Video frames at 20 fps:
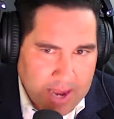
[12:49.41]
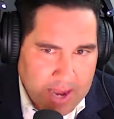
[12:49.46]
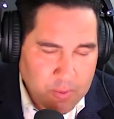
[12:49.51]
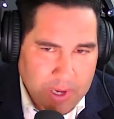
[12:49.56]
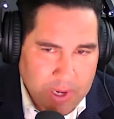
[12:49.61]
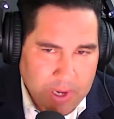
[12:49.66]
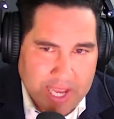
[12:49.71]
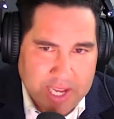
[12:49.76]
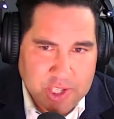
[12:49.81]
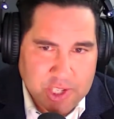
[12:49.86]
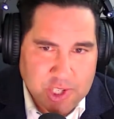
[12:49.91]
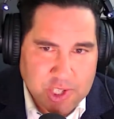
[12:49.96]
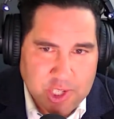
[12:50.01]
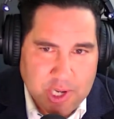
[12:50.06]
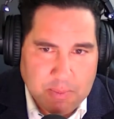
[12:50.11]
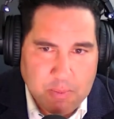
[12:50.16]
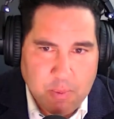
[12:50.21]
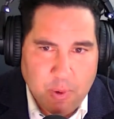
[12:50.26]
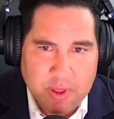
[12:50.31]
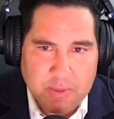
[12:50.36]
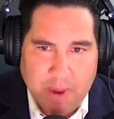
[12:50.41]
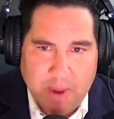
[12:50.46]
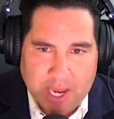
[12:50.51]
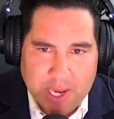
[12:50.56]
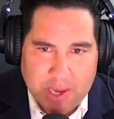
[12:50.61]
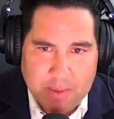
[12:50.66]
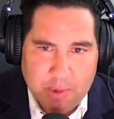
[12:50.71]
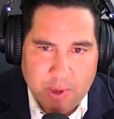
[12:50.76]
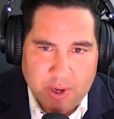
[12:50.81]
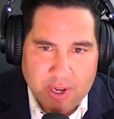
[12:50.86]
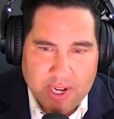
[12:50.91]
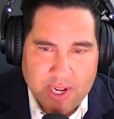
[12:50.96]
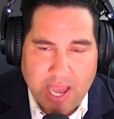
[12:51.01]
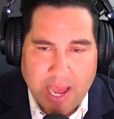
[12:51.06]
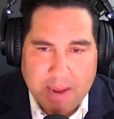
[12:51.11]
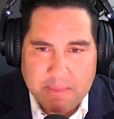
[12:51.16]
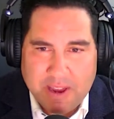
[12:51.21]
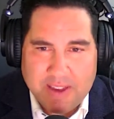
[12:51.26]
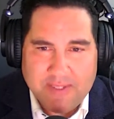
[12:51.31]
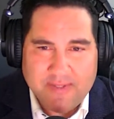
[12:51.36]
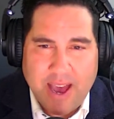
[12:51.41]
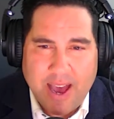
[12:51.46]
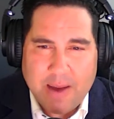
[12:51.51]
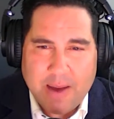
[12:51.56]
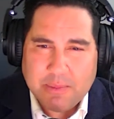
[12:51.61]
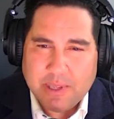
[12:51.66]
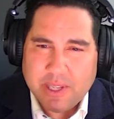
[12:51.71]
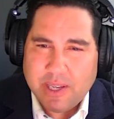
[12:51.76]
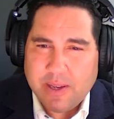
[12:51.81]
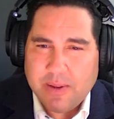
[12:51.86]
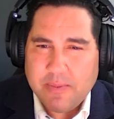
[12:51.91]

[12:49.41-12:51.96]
relationship with my community and my family?